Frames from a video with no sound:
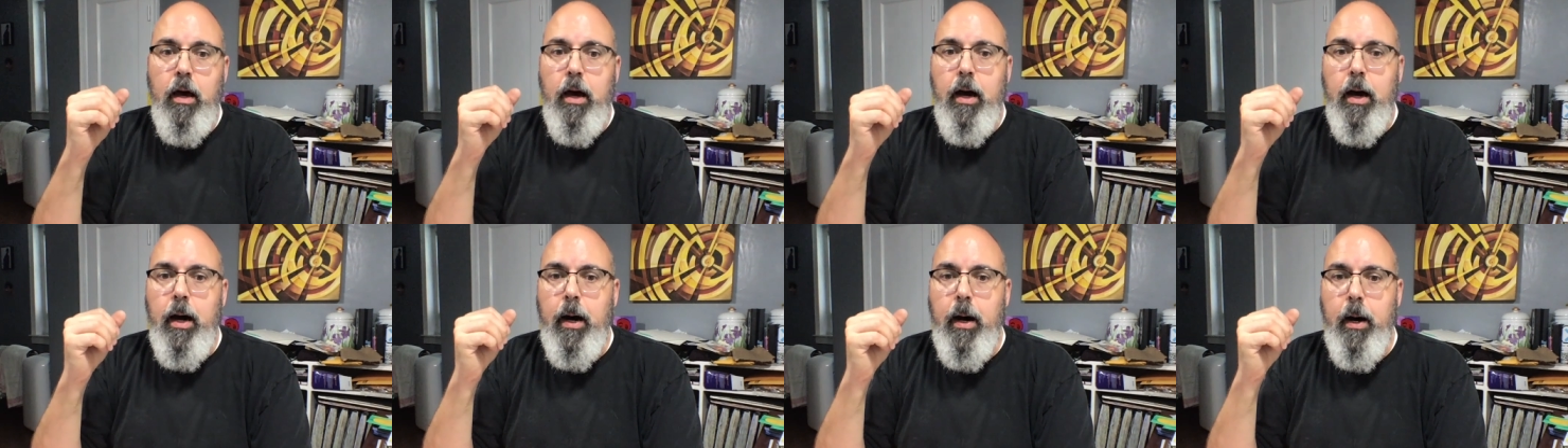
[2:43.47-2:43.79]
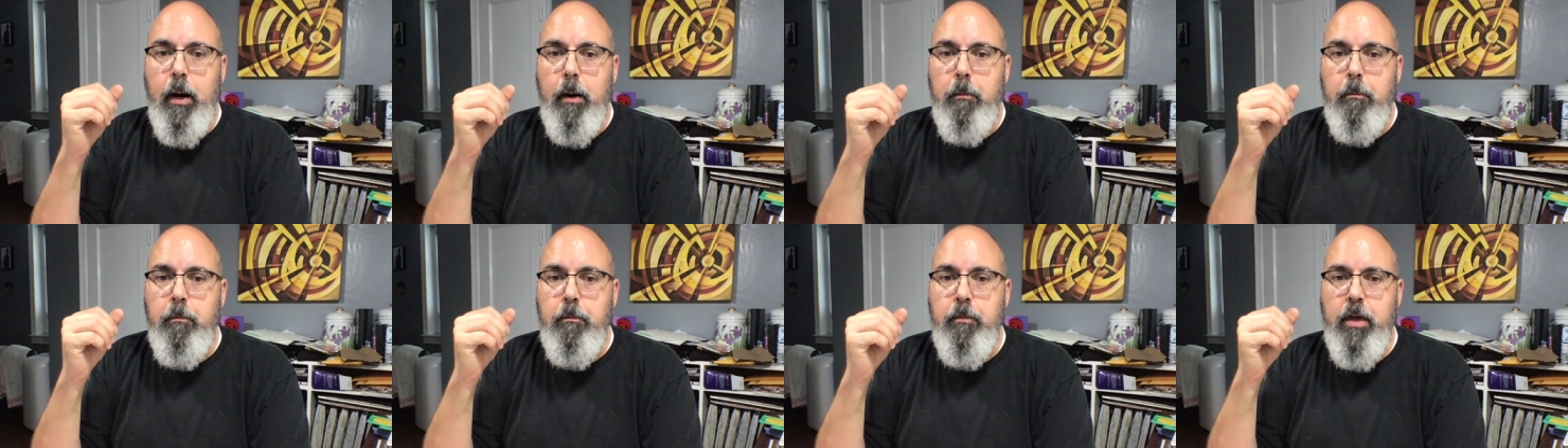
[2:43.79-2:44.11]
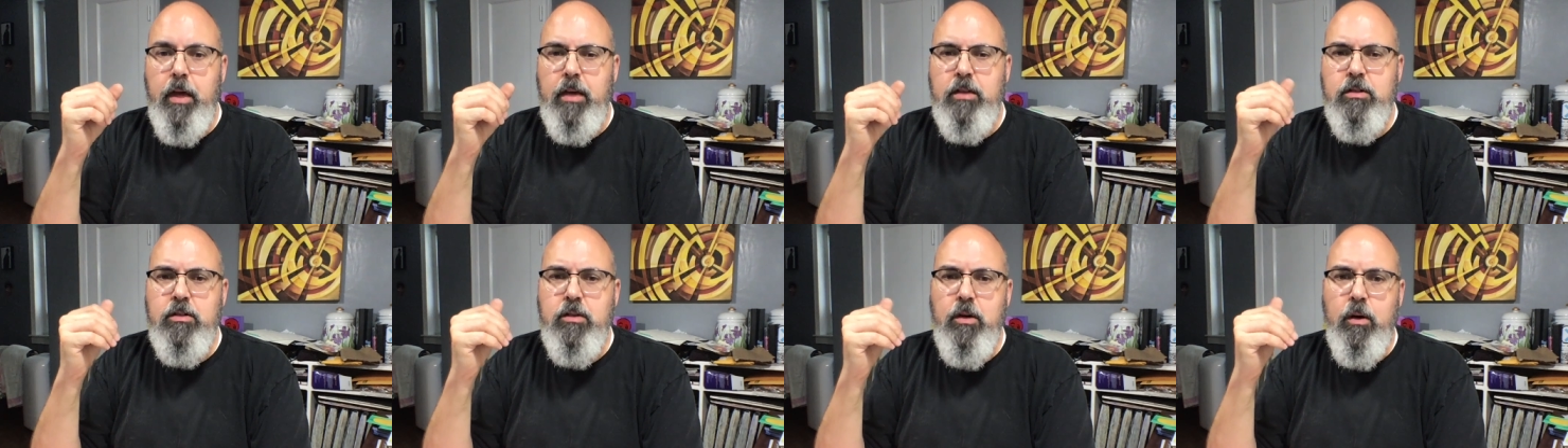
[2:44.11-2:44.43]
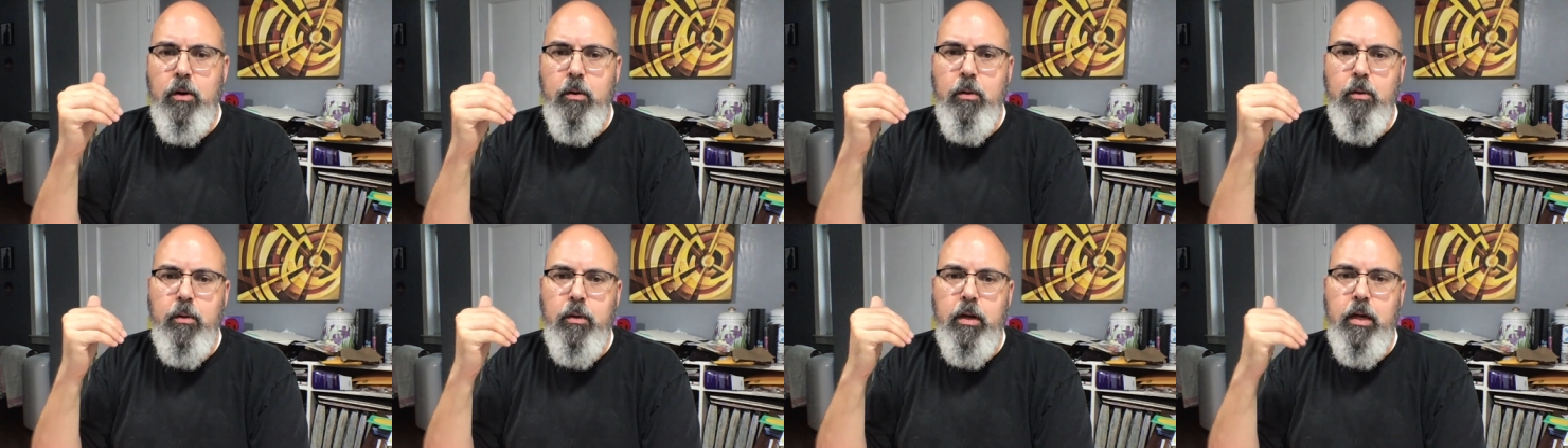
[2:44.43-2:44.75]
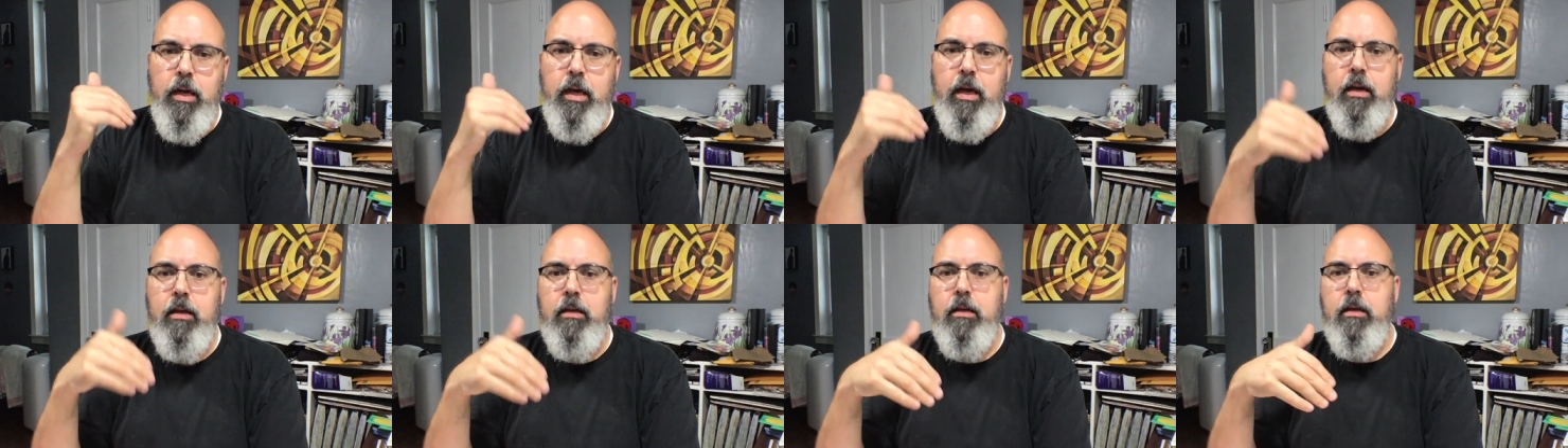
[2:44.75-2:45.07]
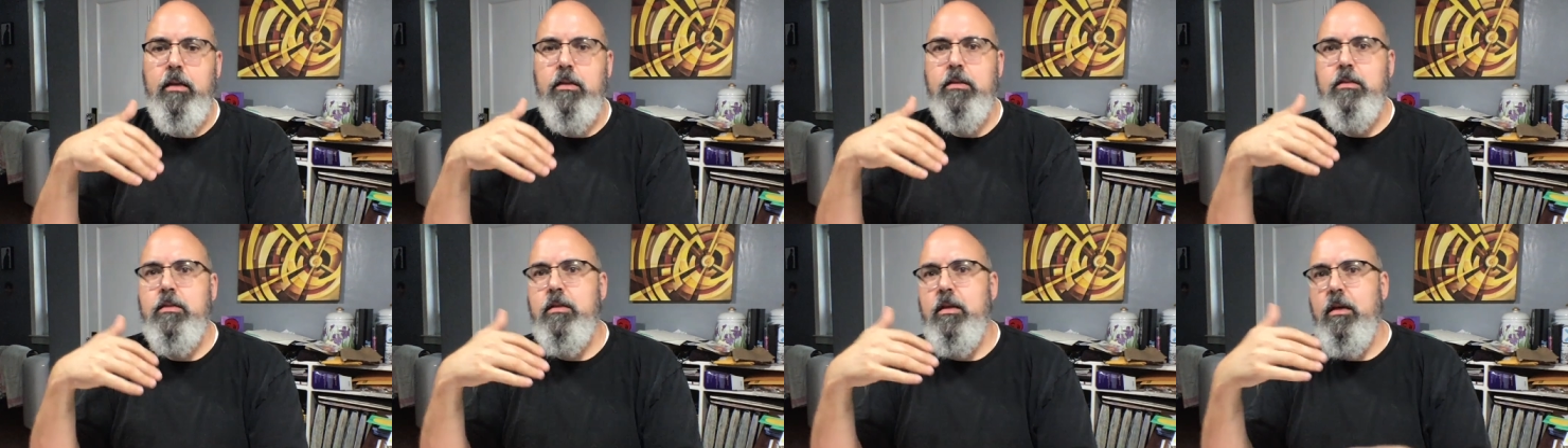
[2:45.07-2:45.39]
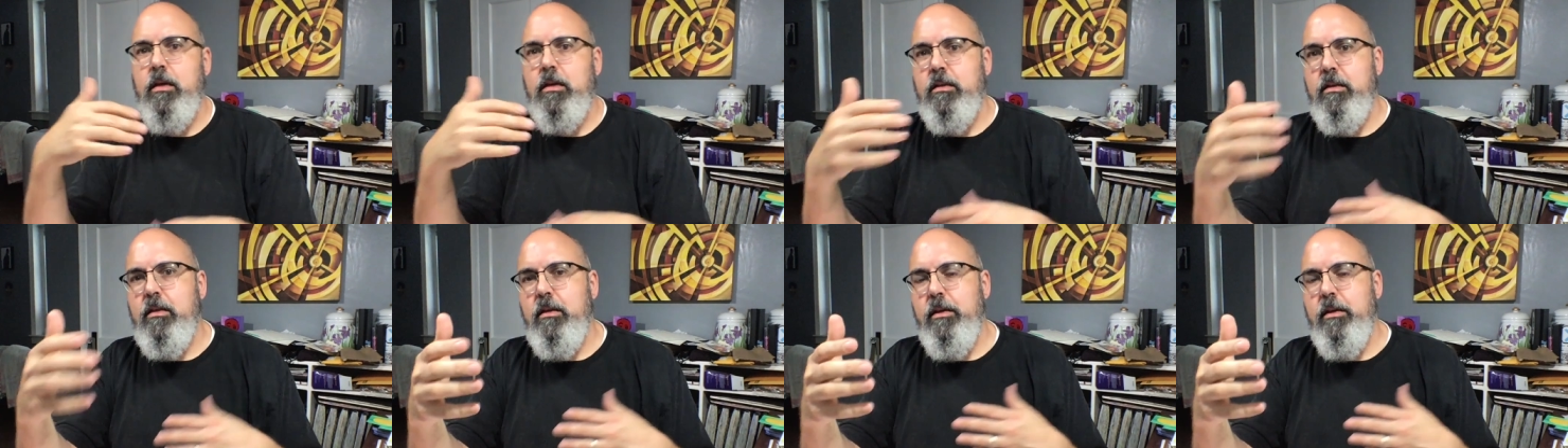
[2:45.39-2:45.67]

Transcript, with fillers: Um, and so again, it's the